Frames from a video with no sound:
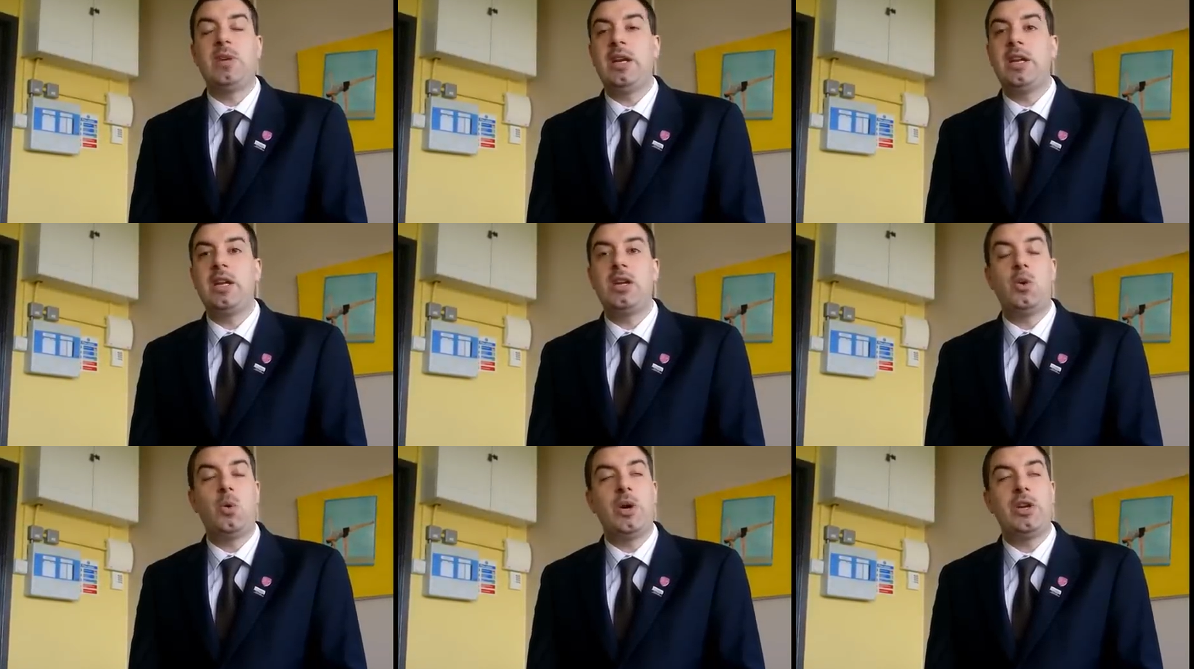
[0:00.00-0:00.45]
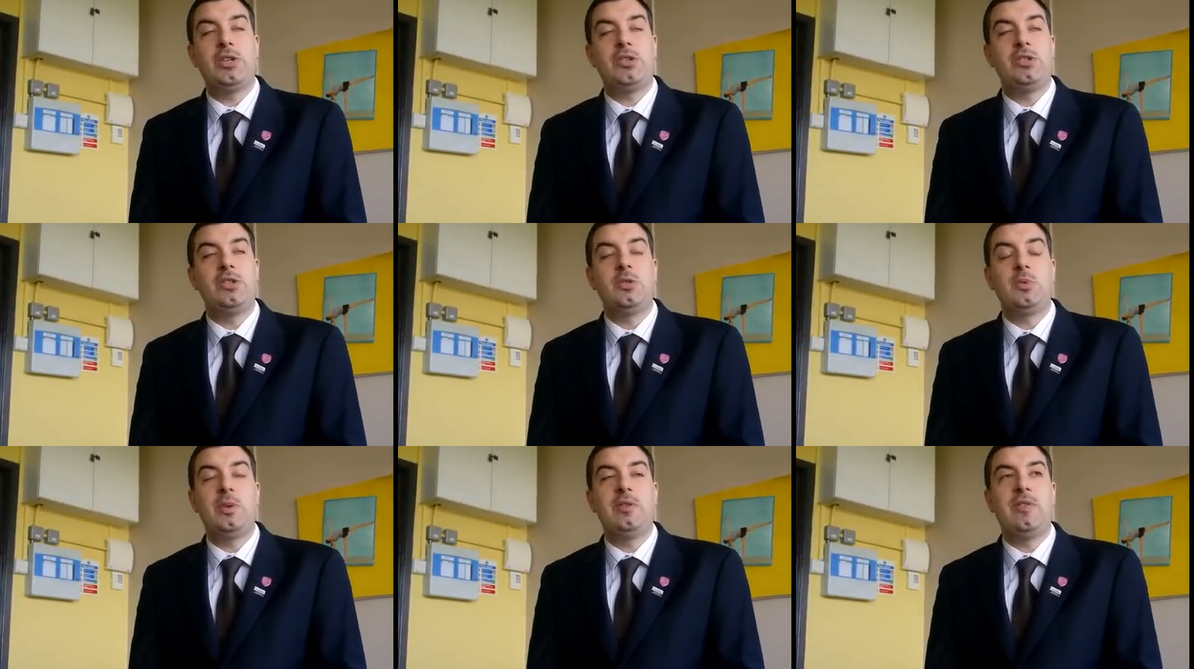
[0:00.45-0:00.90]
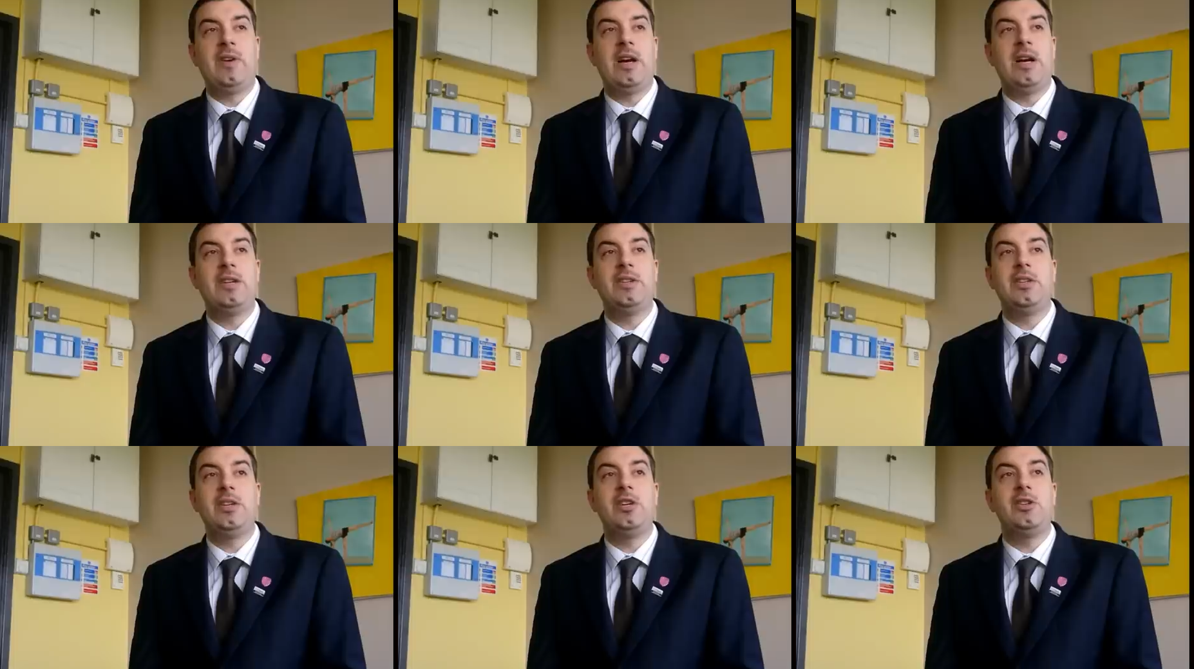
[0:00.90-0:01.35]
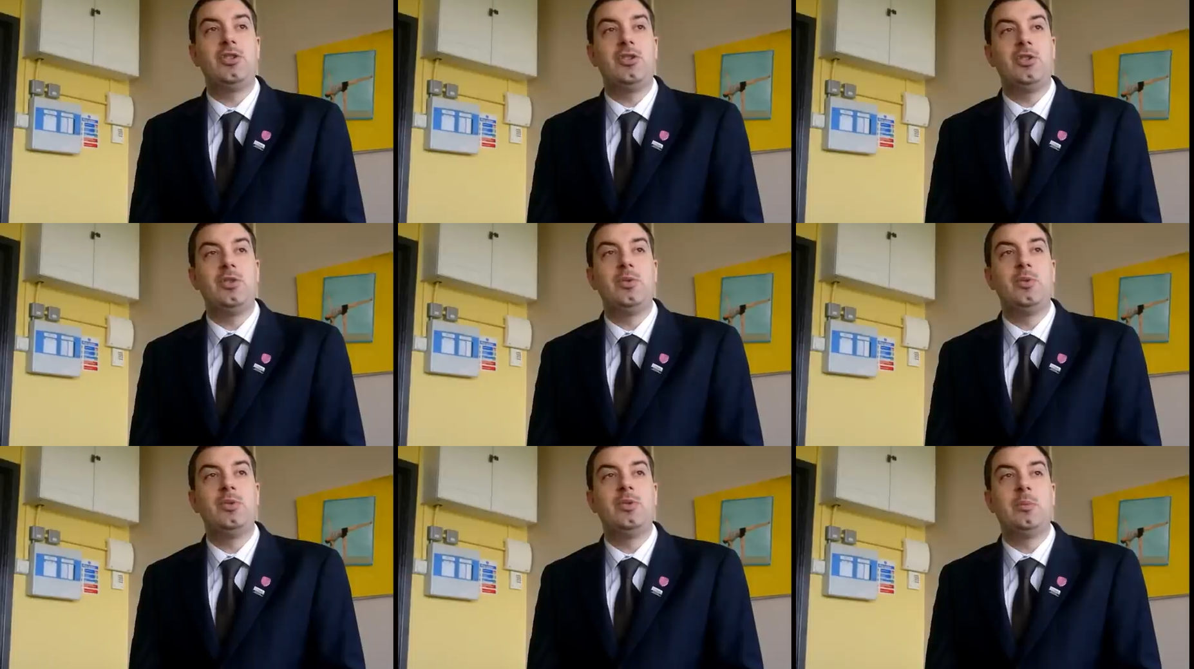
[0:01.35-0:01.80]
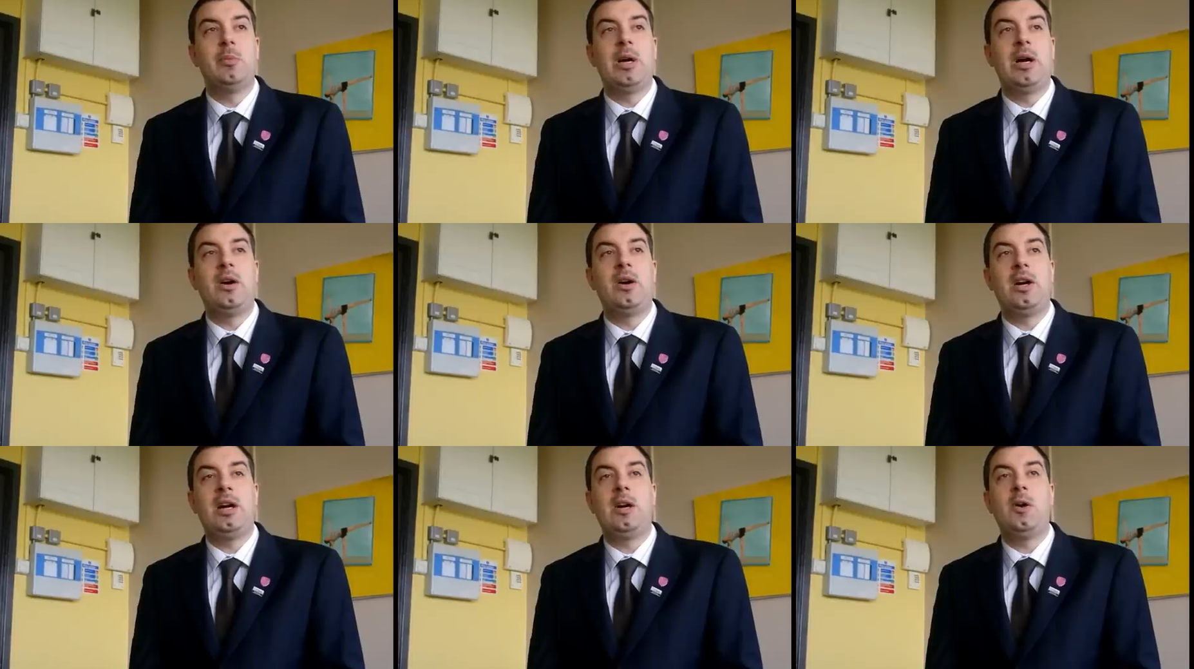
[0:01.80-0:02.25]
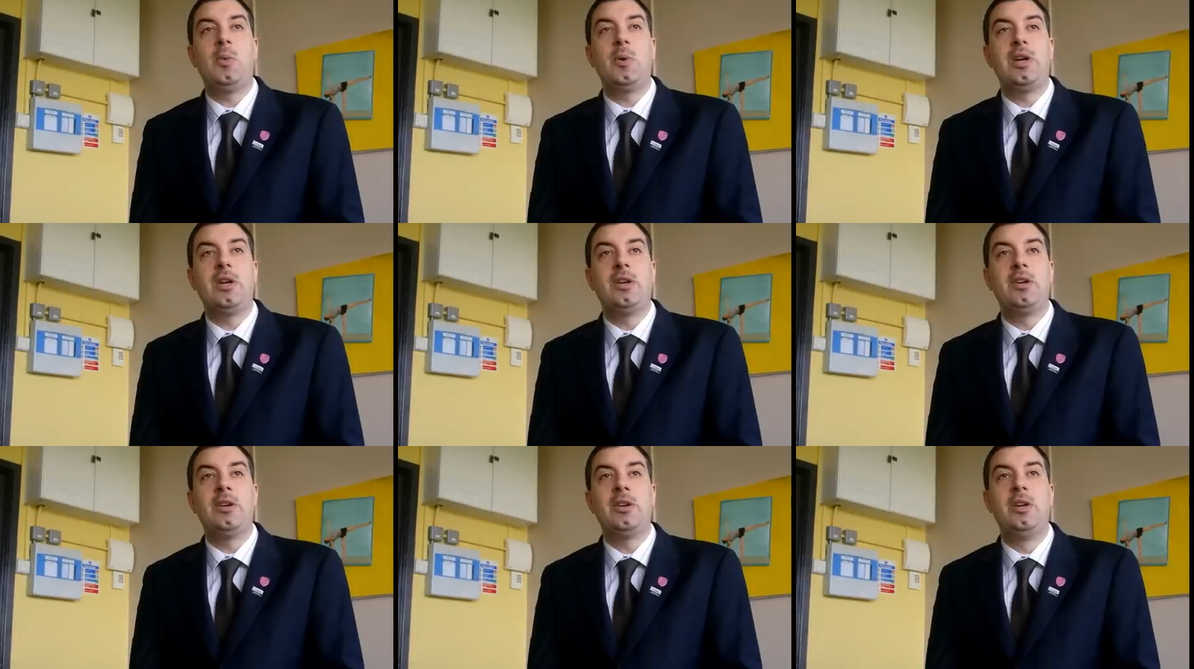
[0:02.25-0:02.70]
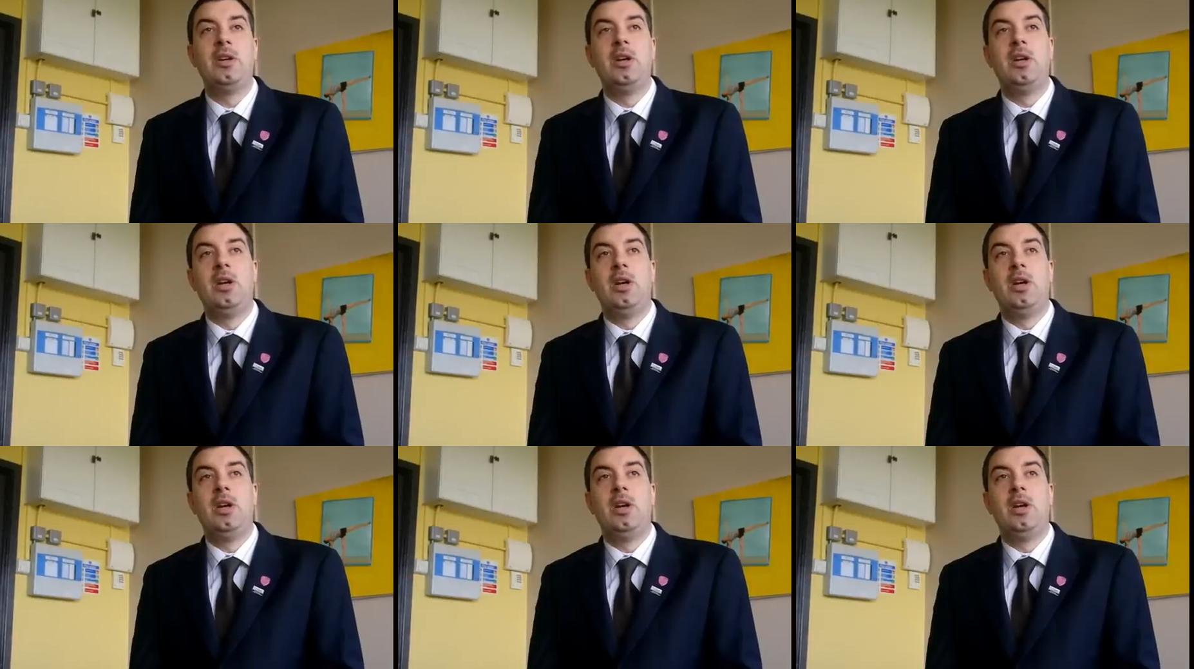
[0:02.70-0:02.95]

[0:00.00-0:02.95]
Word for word: Any questions we've had, issues about how we can